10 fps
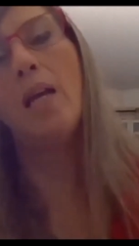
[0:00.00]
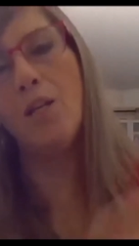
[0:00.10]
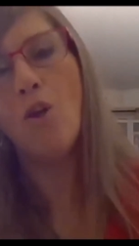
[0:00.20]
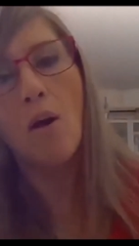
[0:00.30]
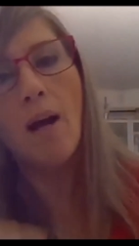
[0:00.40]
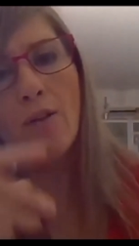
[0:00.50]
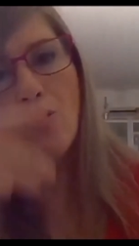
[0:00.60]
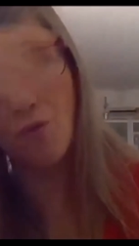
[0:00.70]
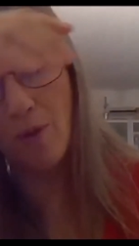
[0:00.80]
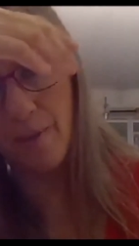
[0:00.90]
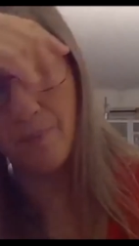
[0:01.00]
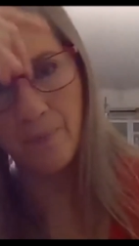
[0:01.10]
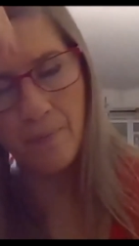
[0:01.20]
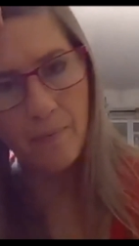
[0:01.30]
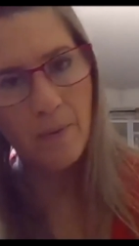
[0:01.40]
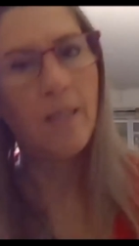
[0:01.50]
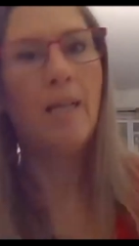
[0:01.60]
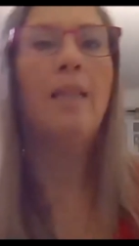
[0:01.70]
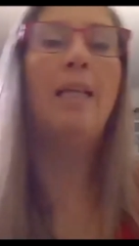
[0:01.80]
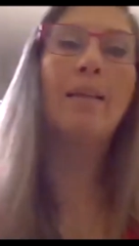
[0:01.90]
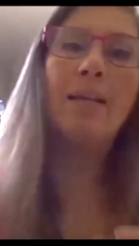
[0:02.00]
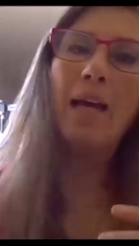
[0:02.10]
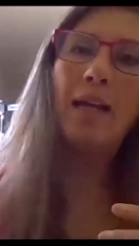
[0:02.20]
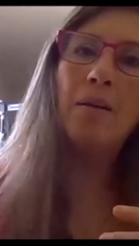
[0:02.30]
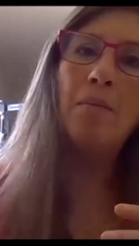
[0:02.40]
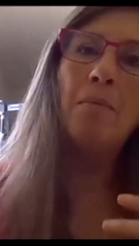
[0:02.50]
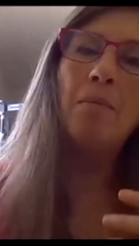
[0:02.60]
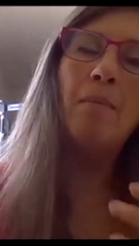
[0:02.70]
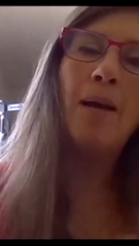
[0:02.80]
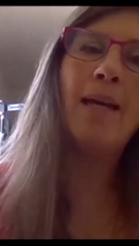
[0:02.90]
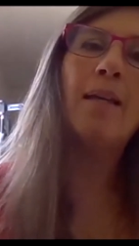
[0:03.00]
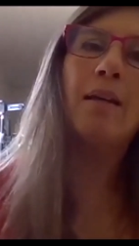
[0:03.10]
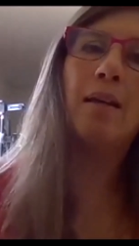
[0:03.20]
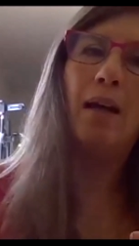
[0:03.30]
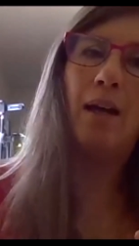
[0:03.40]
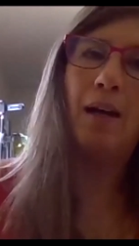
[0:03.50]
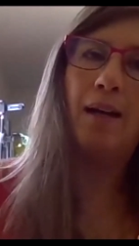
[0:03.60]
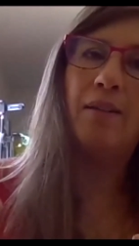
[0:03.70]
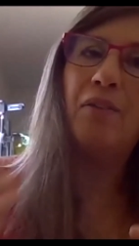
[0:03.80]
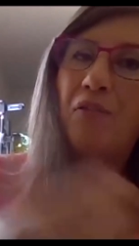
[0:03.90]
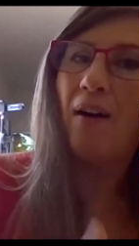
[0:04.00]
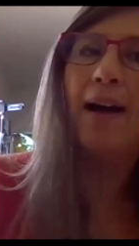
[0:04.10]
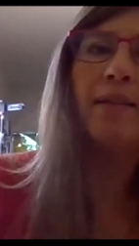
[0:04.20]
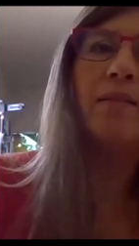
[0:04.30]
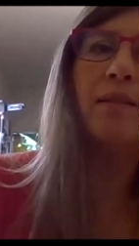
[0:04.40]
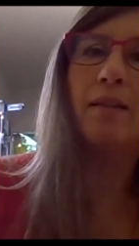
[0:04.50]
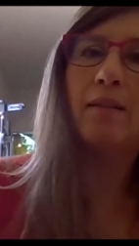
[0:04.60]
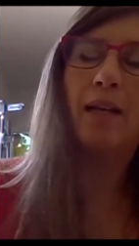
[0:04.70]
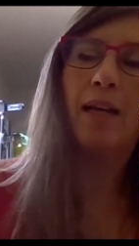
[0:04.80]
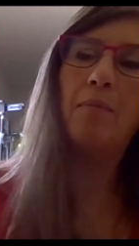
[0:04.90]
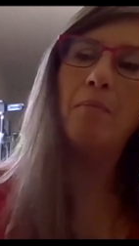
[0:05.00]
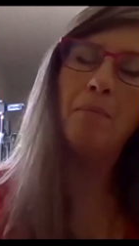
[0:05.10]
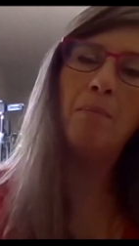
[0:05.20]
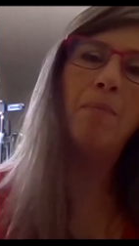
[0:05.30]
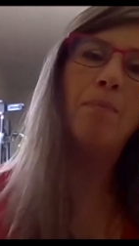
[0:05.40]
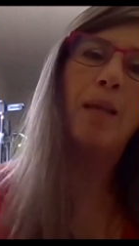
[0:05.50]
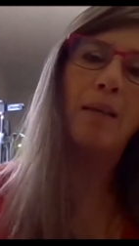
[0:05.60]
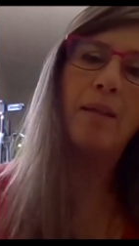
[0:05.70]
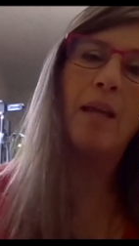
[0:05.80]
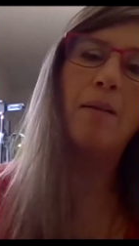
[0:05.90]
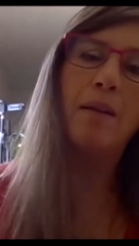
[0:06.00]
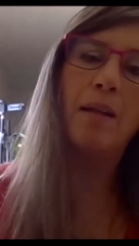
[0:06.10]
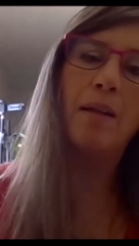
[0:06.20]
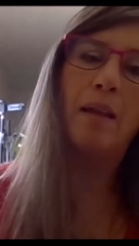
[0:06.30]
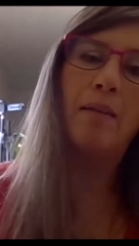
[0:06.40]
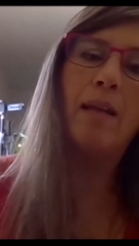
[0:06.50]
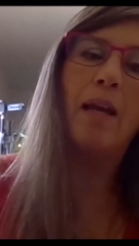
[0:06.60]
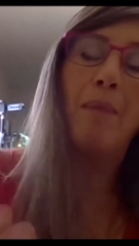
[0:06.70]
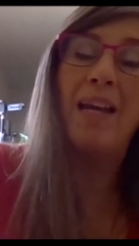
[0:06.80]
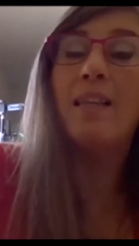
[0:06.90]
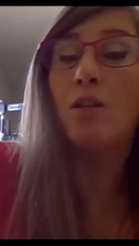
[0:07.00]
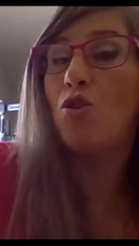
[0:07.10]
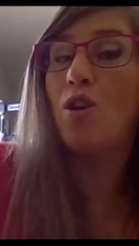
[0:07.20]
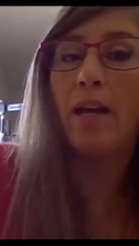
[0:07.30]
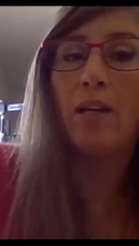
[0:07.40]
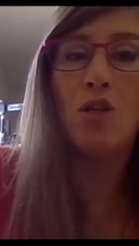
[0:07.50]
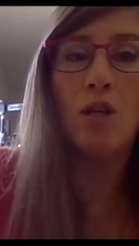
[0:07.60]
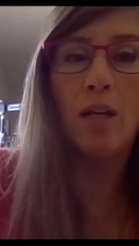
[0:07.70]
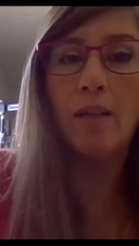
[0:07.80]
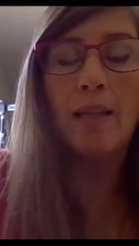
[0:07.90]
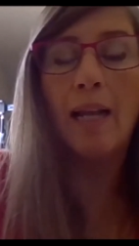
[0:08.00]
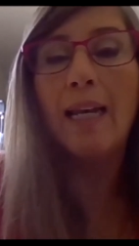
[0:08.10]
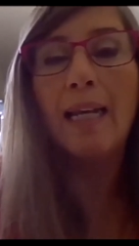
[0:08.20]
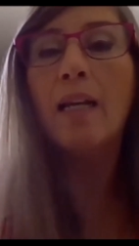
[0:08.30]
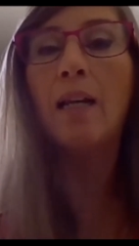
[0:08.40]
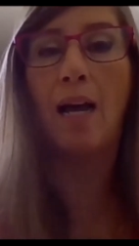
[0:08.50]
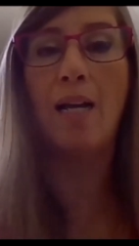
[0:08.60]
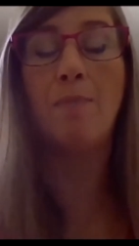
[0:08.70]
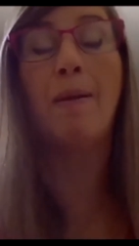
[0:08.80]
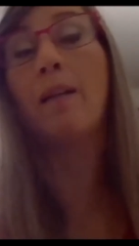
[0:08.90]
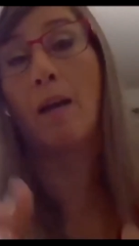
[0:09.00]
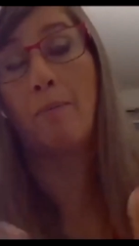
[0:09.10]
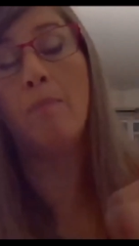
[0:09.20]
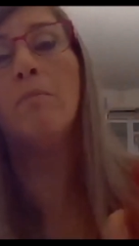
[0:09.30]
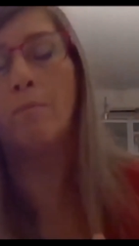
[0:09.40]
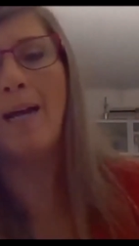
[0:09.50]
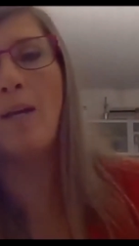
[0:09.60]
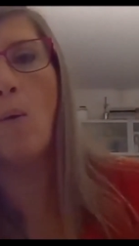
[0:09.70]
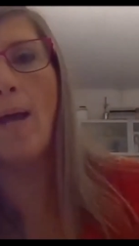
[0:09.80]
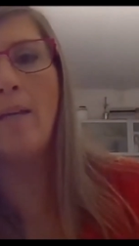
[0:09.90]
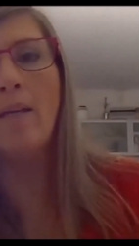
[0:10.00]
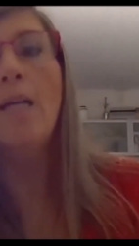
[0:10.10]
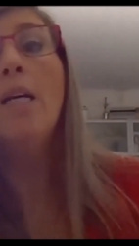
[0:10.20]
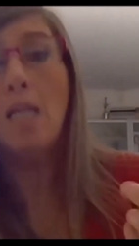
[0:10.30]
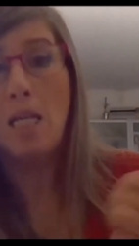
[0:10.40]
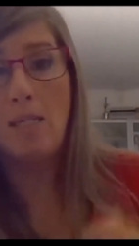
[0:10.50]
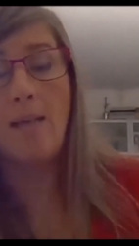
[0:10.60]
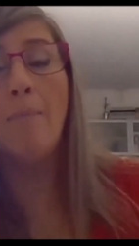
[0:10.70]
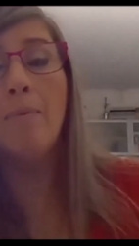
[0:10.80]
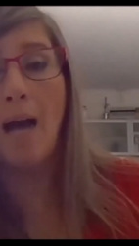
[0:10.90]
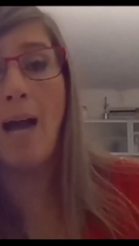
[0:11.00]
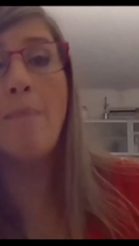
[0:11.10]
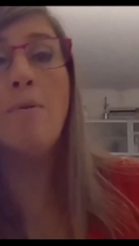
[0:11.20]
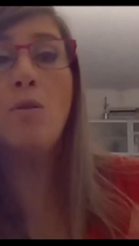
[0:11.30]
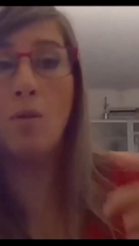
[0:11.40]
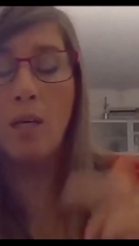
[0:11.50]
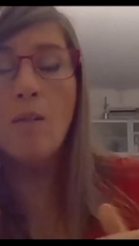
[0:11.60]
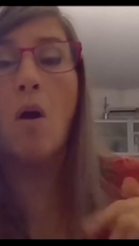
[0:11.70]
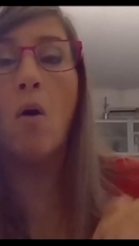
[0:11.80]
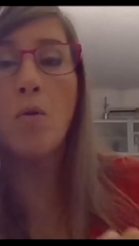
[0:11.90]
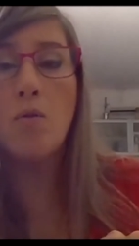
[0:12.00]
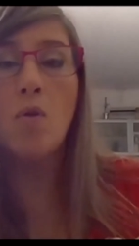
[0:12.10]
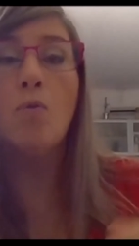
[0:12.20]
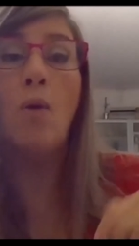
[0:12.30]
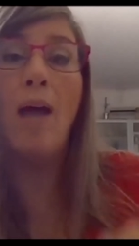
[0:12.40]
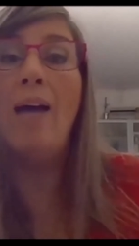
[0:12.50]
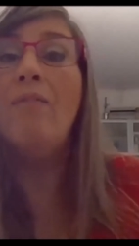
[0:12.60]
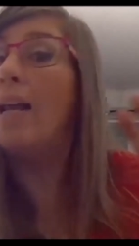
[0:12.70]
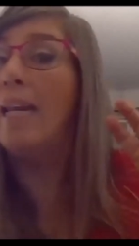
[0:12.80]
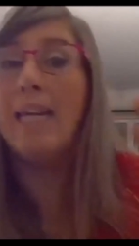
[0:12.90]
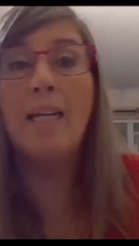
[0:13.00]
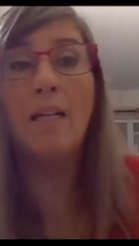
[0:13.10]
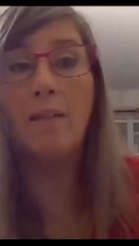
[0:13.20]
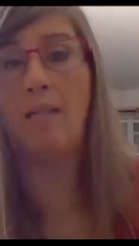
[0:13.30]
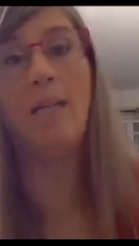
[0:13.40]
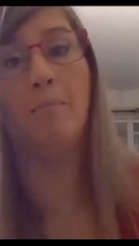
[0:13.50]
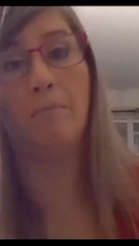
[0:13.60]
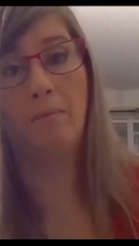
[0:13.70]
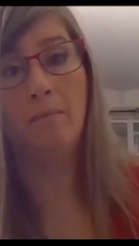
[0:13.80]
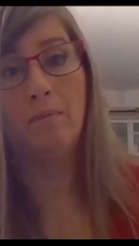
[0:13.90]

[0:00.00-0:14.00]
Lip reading: in your country that can make the fight, that can make the change in the legal aspect. By the way, sometimes you need also to have a legal team.